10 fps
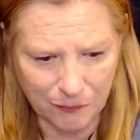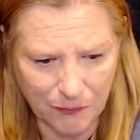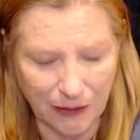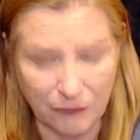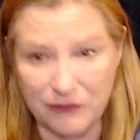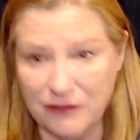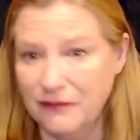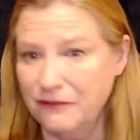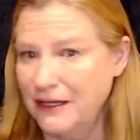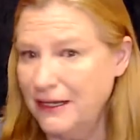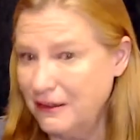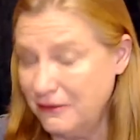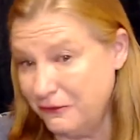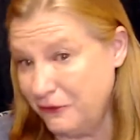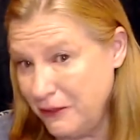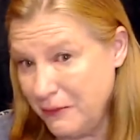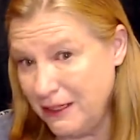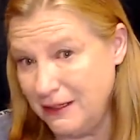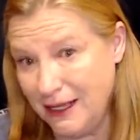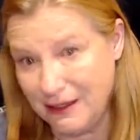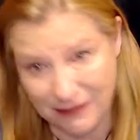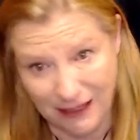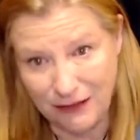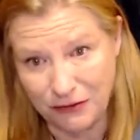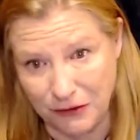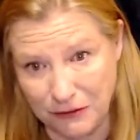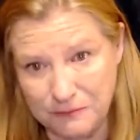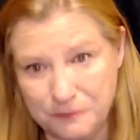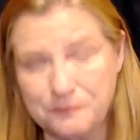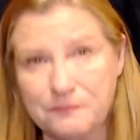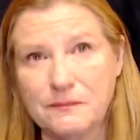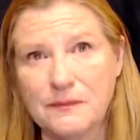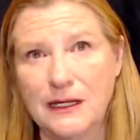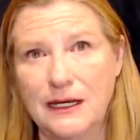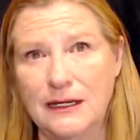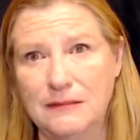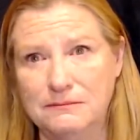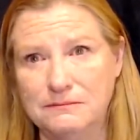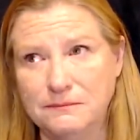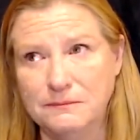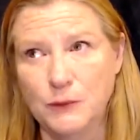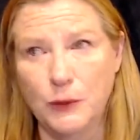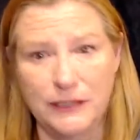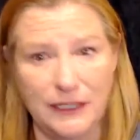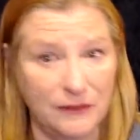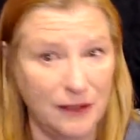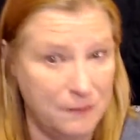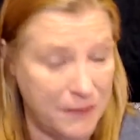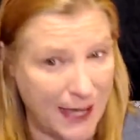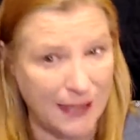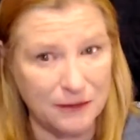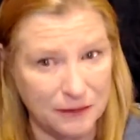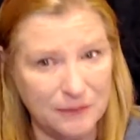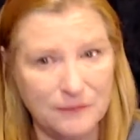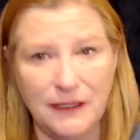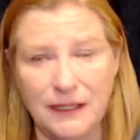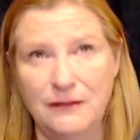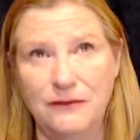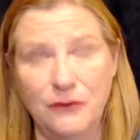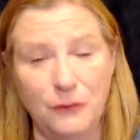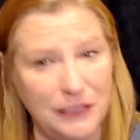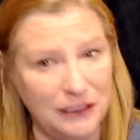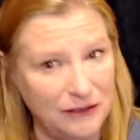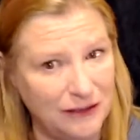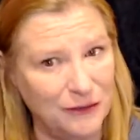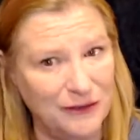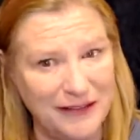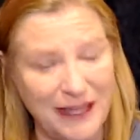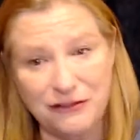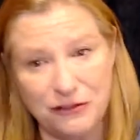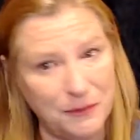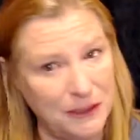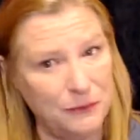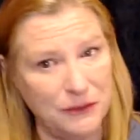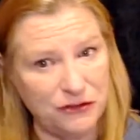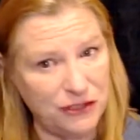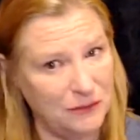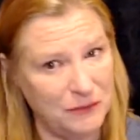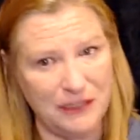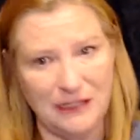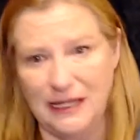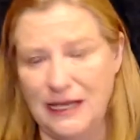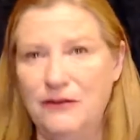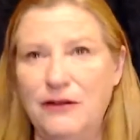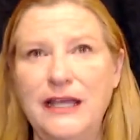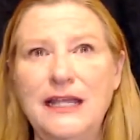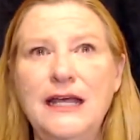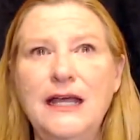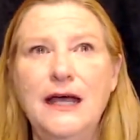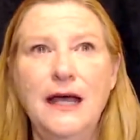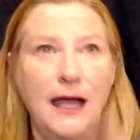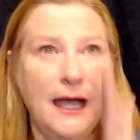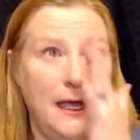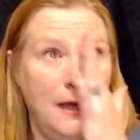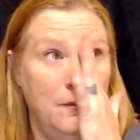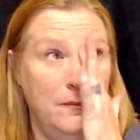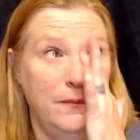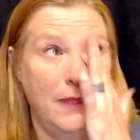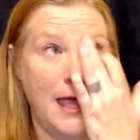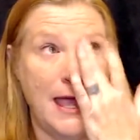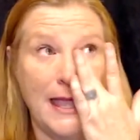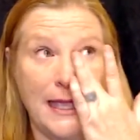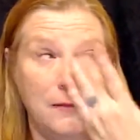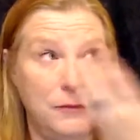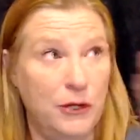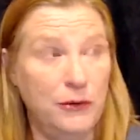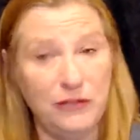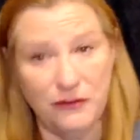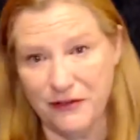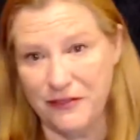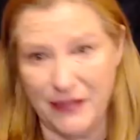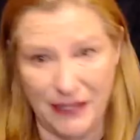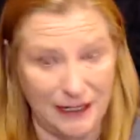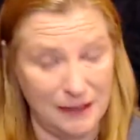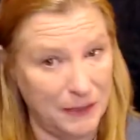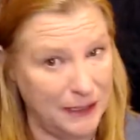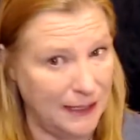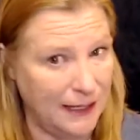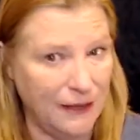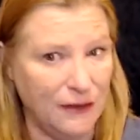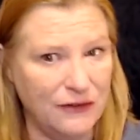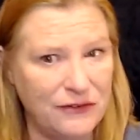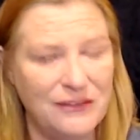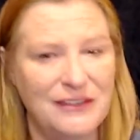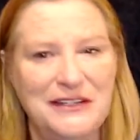I recently found out that a friend of mine has cancer. Um, or it has come back. And so we need to deal on that. She beat it once, she can beat it again, right? Um, I am no different than anybody else